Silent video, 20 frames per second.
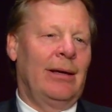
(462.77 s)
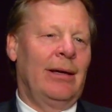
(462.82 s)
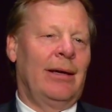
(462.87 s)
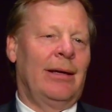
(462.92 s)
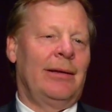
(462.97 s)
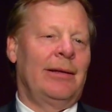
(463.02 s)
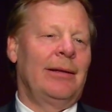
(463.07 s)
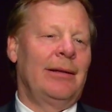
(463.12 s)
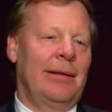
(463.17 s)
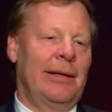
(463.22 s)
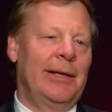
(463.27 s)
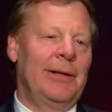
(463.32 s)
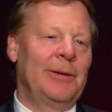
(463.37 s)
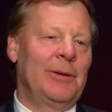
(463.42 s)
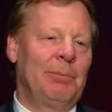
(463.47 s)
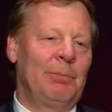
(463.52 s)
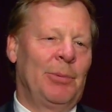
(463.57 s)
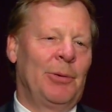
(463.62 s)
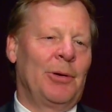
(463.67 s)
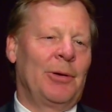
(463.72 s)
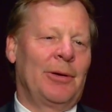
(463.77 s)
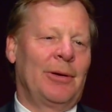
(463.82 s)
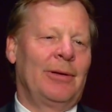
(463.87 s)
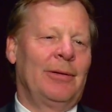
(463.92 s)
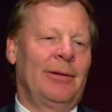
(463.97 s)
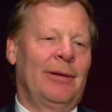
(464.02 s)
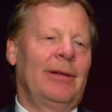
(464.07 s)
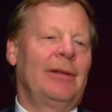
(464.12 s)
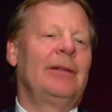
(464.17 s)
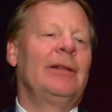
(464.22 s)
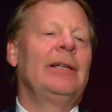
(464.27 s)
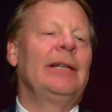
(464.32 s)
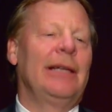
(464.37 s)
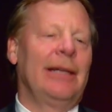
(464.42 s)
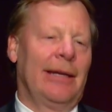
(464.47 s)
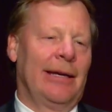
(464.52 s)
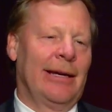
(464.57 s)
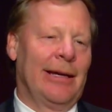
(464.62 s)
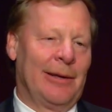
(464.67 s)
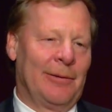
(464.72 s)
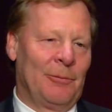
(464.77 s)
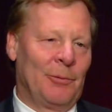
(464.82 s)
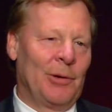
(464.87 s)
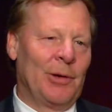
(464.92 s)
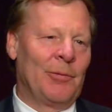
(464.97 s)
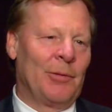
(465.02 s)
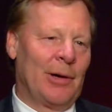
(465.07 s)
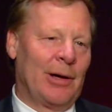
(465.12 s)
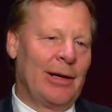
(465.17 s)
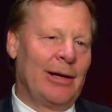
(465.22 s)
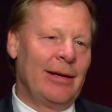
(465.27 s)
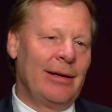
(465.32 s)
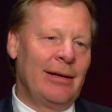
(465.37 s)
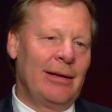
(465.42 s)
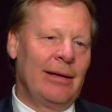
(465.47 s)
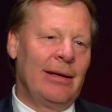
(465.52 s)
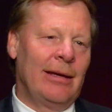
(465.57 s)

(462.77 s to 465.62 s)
of got to take the book clean again and rewrite it.